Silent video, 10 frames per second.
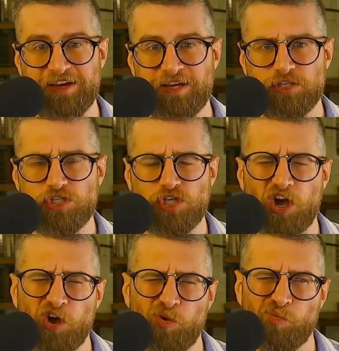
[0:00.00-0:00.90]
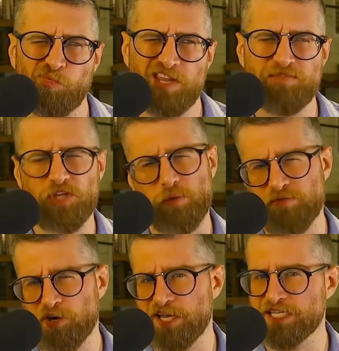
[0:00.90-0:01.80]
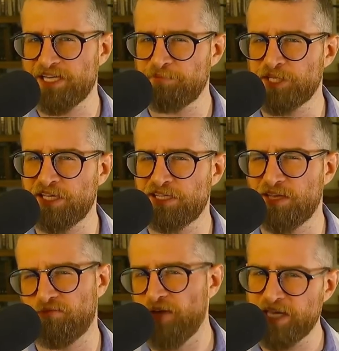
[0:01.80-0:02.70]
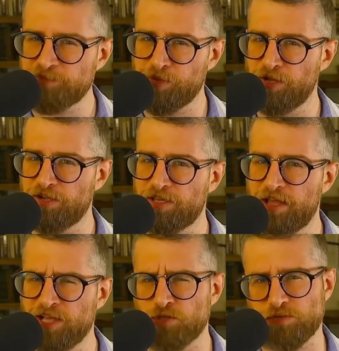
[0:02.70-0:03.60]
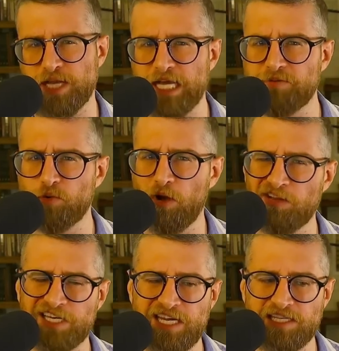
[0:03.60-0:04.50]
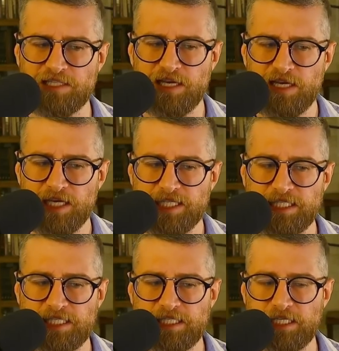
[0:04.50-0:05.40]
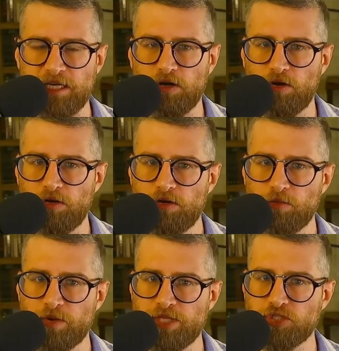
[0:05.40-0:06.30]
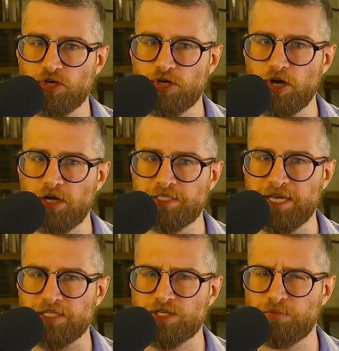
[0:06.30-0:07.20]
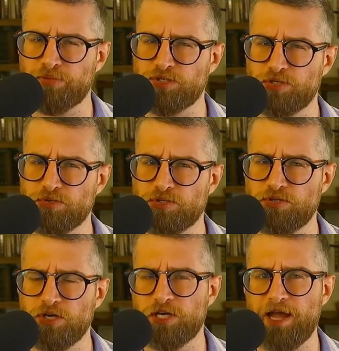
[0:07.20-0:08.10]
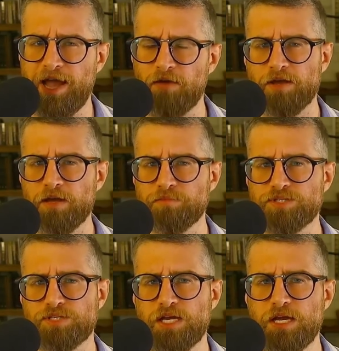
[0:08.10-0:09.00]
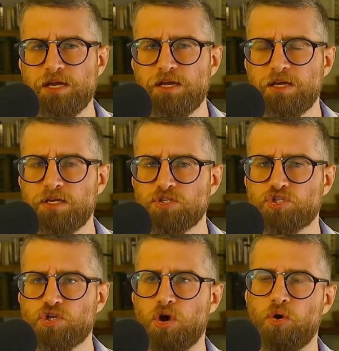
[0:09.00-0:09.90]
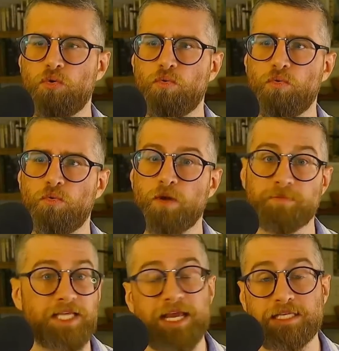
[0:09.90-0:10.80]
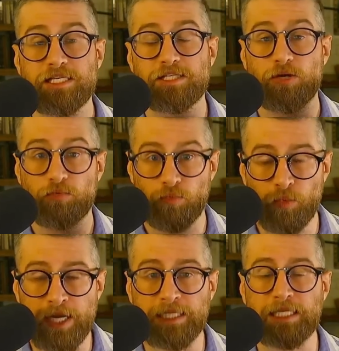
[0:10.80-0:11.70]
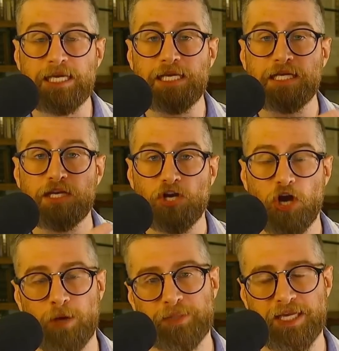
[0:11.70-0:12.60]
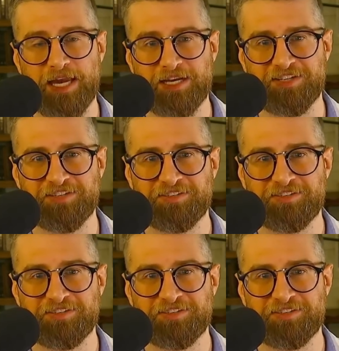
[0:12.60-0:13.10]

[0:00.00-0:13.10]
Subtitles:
So even though we've already accepted that Facebook has those negative qualities, it still, within certain contexts, can produce good outcomes. So what I'm saying is it's really complicated,